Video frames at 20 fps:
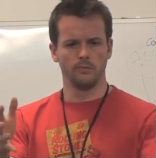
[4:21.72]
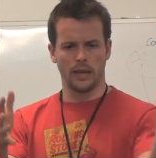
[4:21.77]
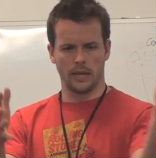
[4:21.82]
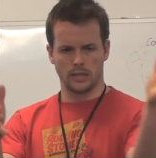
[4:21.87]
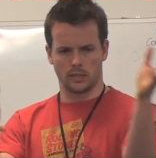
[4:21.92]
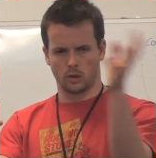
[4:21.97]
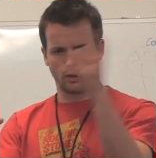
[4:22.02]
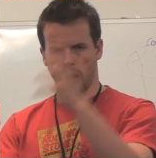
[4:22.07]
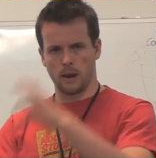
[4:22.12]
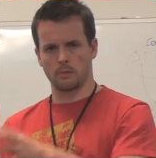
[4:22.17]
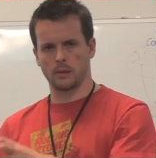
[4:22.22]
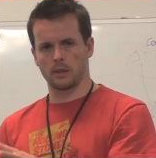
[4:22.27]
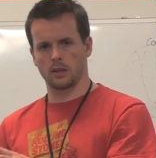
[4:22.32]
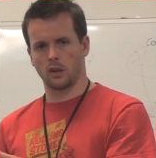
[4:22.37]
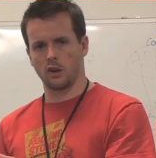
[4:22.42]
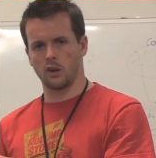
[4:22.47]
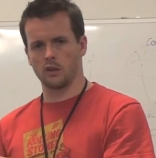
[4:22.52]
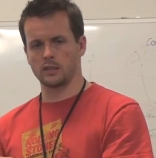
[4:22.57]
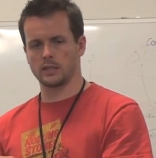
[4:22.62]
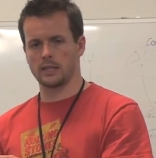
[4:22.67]
they're scraping
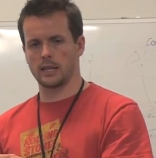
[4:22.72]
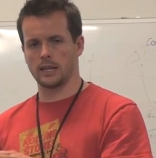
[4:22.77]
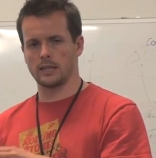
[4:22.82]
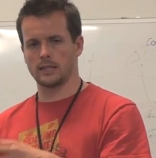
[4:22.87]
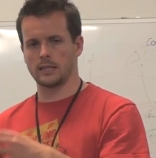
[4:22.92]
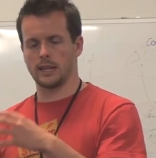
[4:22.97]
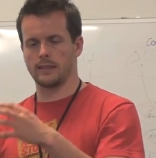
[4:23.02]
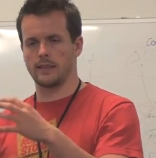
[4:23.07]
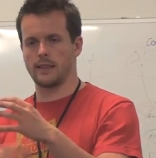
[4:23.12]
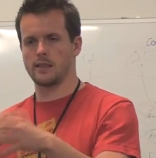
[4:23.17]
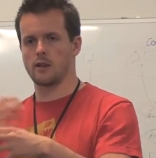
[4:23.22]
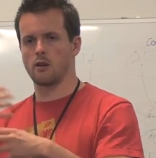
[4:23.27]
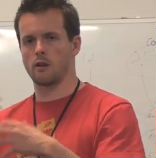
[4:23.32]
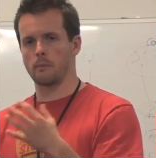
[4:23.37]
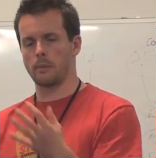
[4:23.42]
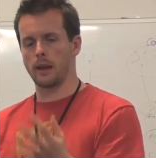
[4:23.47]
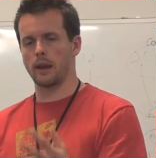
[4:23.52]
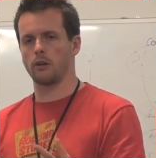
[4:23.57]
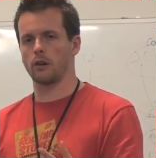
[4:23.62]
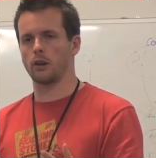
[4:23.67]
the content and then they're
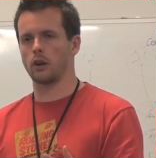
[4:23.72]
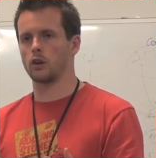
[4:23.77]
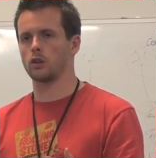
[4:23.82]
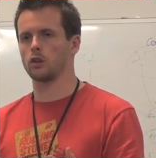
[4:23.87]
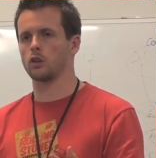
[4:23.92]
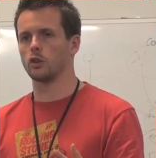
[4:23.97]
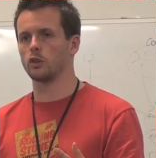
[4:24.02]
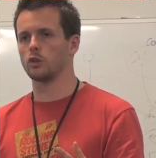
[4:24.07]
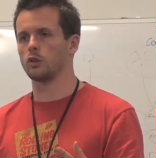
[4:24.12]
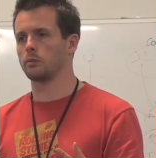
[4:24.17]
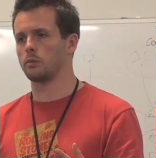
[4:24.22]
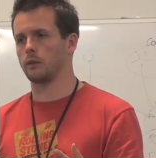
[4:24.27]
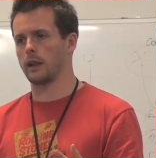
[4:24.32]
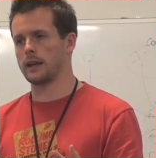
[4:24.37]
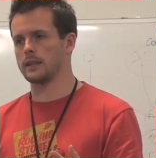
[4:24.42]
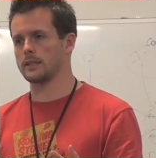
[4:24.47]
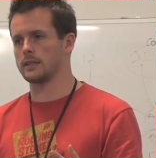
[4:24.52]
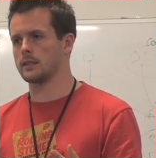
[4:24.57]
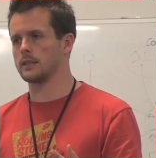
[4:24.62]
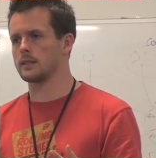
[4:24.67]
appearing on Google
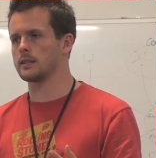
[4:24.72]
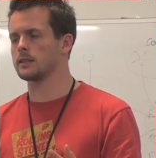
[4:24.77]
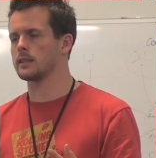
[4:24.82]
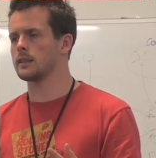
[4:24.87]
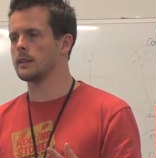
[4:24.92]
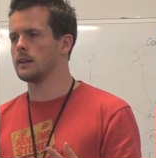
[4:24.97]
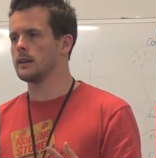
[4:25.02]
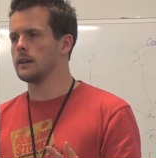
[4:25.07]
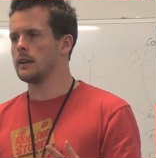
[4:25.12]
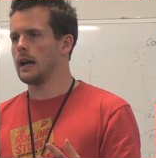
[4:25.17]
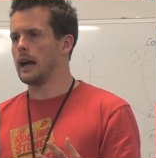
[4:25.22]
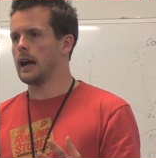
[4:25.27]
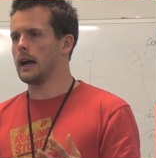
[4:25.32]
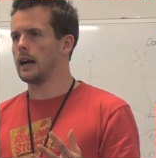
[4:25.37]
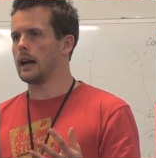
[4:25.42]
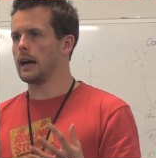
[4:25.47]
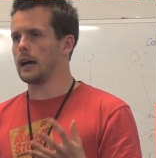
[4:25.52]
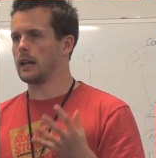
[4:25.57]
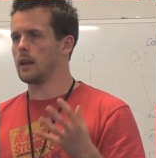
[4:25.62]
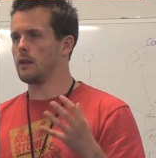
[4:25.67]
Places.
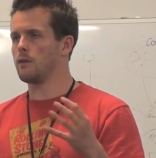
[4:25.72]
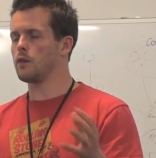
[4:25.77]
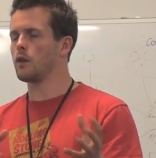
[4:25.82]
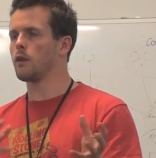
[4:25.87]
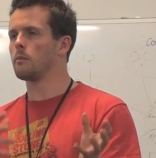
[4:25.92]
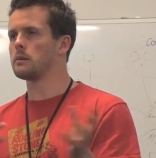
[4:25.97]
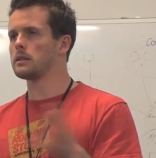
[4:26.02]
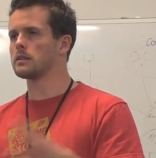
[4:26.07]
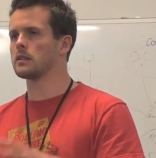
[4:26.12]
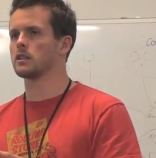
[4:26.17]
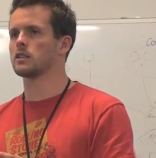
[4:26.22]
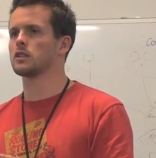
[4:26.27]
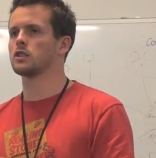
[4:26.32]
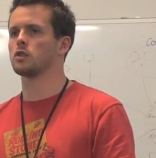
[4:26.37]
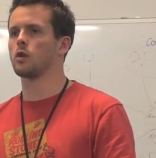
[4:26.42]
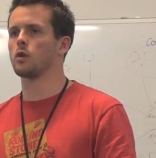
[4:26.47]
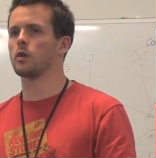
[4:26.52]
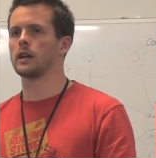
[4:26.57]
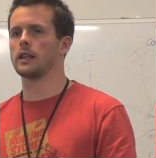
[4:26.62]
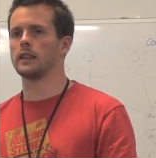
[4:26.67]
Uh, if your business
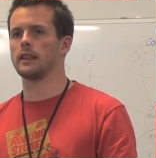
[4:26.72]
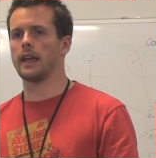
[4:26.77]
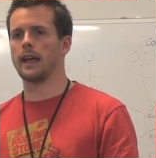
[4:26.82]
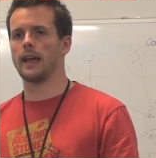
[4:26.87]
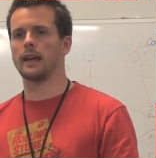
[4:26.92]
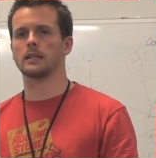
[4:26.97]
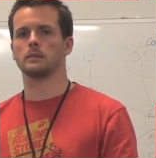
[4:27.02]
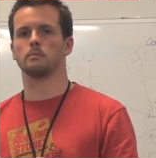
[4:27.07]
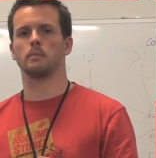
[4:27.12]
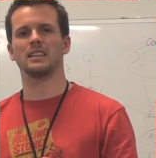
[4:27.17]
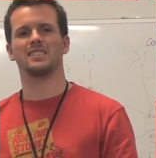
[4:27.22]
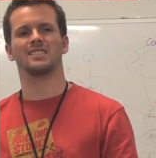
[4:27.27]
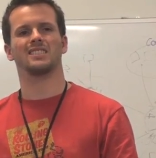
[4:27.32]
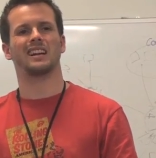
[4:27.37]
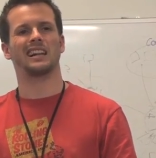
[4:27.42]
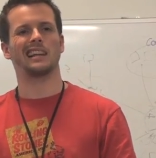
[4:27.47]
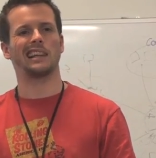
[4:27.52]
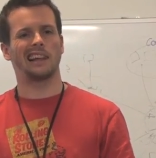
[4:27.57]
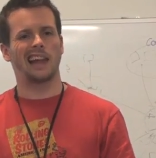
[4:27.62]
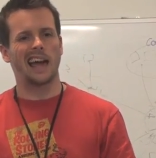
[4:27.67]
is already there, it's best
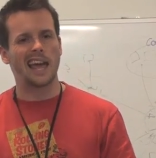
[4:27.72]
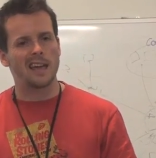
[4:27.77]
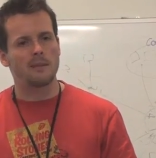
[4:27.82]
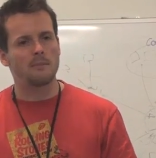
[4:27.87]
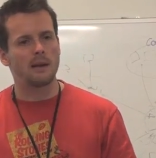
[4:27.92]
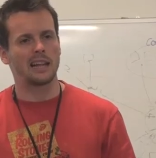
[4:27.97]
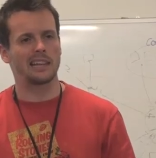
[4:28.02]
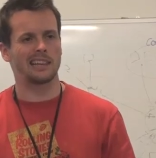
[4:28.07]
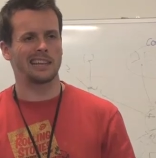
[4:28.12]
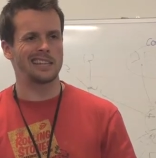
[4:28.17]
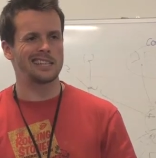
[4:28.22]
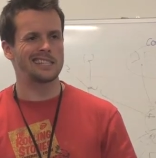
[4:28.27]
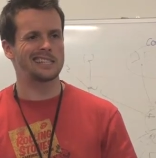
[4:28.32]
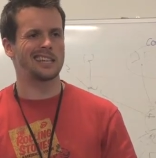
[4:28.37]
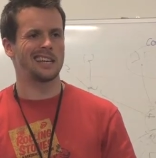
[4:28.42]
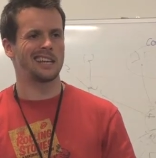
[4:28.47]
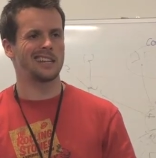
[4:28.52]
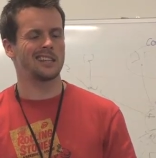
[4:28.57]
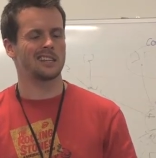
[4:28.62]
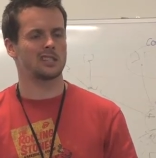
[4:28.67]
to claim a
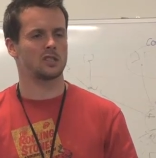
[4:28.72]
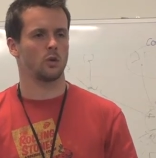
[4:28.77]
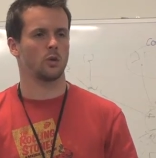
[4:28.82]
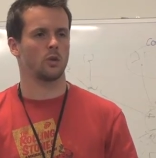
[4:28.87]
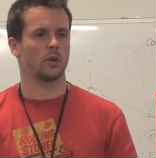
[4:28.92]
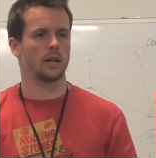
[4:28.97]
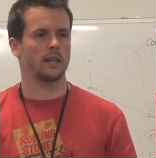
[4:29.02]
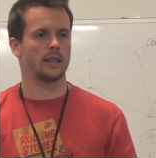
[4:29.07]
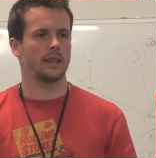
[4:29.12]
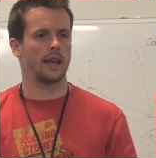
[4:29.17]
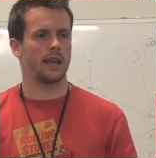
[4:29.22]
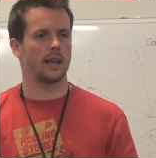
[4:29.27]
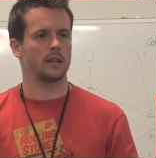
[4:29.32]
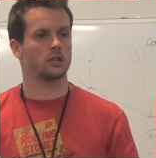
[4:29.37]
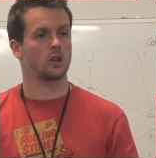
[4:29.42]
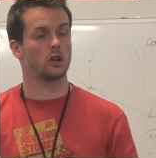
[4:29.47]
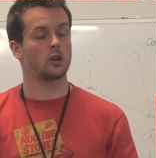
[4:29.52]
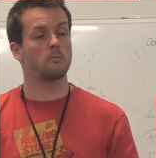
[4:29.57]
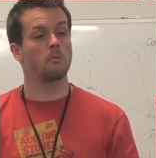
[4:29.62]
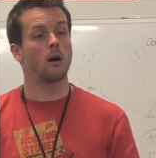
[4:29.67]
listing that's already there.
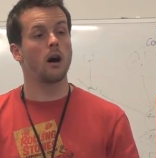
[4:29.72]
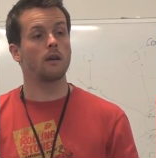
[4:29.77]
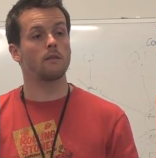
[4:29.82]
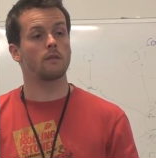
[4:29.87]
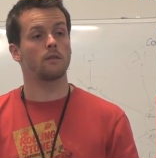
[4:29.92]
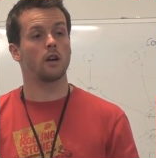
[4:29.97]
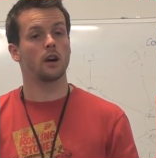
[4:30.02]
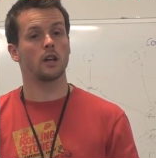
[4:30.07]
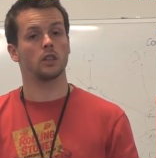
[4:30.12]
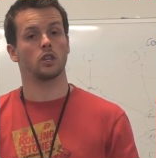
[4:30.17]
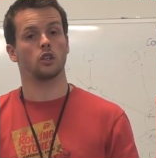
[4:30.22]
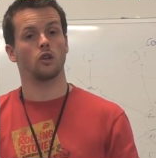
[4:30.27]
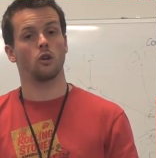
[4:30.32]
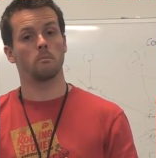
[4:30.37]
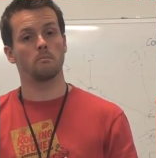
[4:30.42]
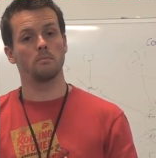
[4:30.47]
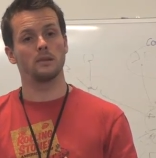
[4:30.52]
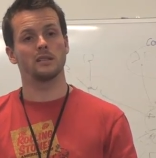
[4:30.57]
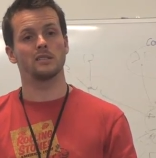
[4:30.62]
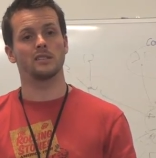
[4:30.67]
So you might find that
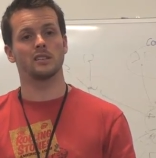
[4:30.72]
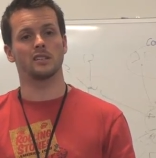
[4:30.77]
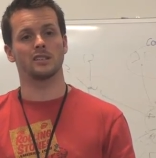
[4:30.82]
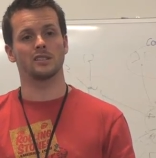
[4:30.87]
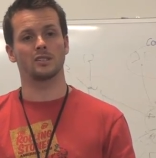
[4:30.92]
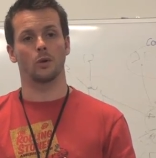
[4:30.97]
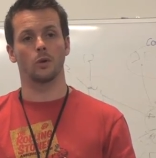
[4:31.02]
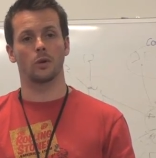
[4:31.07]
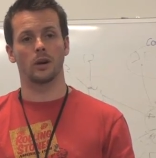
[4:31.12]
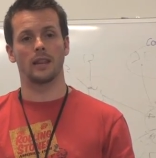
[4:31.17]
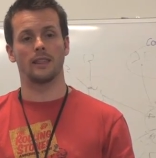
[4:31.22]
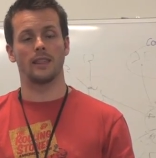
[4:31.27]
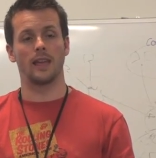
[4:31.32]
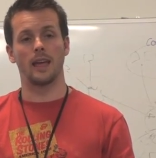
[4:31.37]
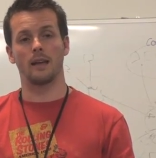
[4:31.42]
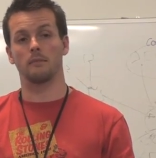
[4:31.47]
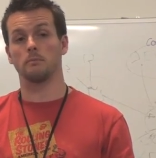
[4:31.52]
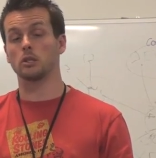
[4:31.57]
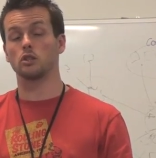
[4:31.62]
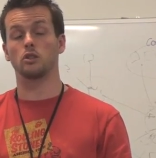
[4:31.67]
your business is already
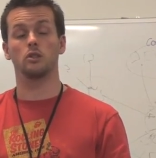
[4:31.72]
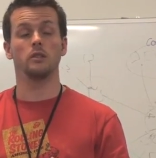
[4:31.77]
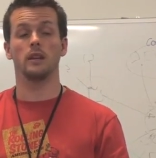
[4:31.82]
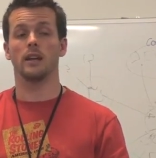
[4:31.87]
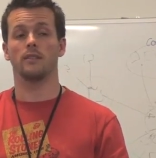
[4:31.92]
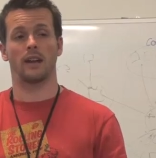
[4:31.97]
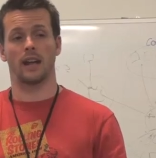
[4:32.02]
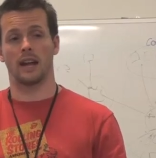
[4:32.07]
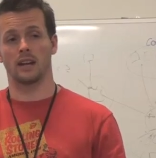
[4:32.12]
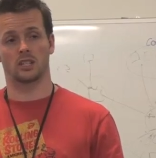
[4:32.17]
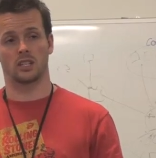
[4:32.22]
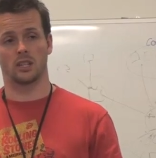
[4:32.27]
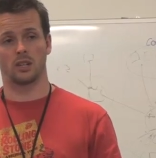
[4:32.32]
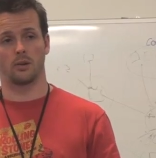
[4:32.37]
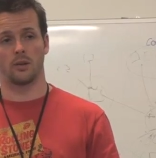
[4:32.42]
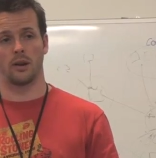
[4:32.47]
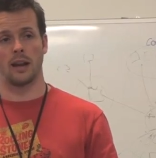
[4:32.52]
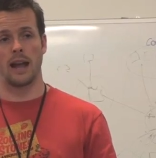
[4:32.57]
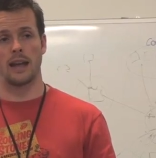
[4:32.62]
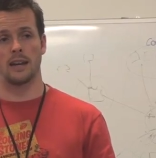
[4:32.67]
there, but you never actually
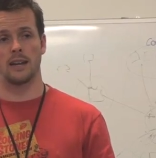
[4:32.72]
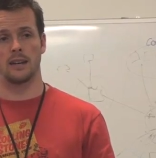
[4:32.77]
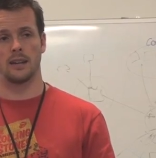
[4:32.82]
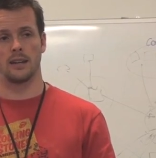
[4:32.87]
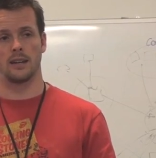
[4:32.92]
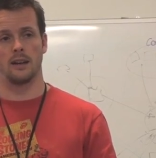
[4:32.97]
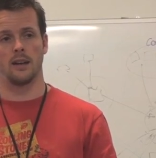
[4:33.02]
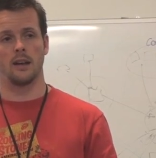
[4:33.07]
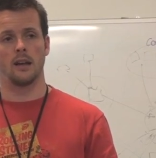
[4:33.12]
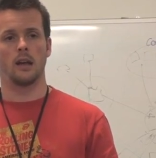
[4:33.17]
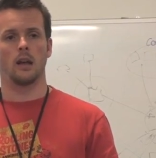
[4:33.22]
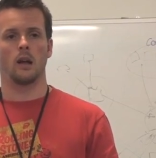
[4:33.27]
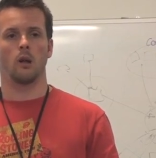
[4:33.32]
created it.